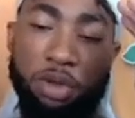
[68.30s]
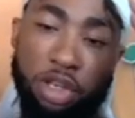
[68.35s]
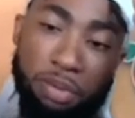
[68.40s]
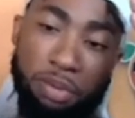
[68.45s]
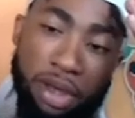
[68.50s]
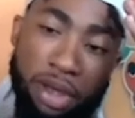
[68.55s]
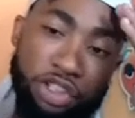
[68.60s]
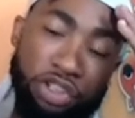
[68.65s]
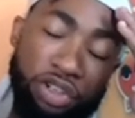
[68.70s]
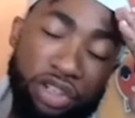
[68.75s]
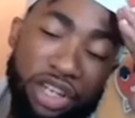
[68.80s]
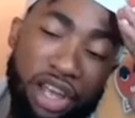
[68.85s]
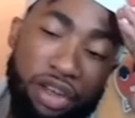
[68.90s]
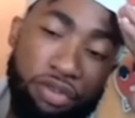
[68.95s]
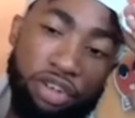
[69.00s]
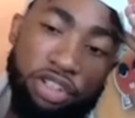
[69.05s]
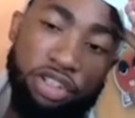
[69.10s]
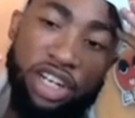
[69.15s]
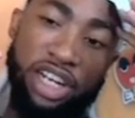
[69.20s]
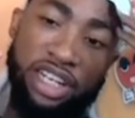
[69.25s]
You can make sure to
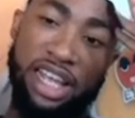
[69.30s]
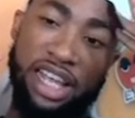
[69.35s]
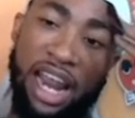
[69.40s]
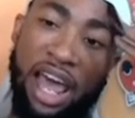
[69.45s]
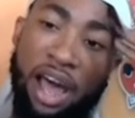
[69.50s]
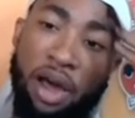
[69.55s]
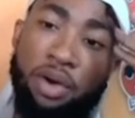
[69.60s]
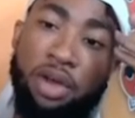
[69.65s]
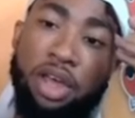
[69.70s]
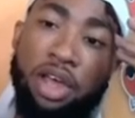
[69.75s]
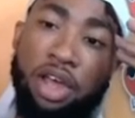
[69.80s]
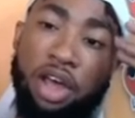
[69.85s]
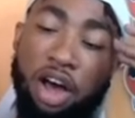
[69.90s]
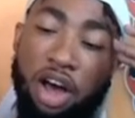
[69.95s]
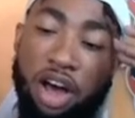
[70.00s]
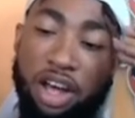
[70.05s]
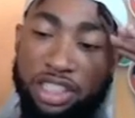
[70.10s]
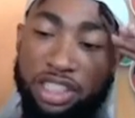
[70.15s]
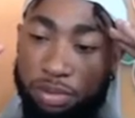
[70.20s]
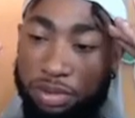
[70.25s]
definitely check that out.
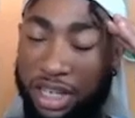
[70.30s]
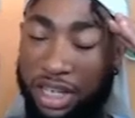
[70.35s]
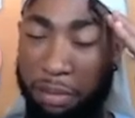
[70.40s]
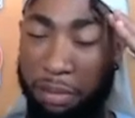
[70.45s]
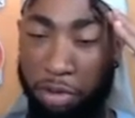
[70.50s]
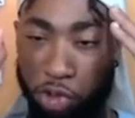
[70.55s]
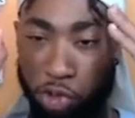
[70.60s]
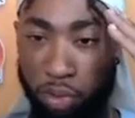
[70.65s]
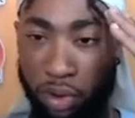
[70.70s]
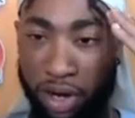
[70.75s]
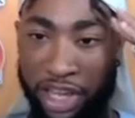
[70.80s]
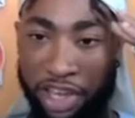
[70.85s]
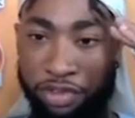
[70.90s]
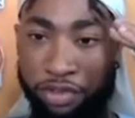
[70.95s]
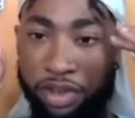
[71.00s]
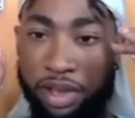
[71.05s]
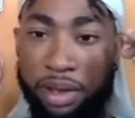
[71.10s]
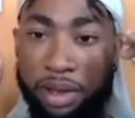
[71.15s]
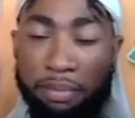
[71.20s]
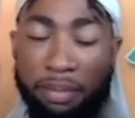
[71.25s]
September 20th,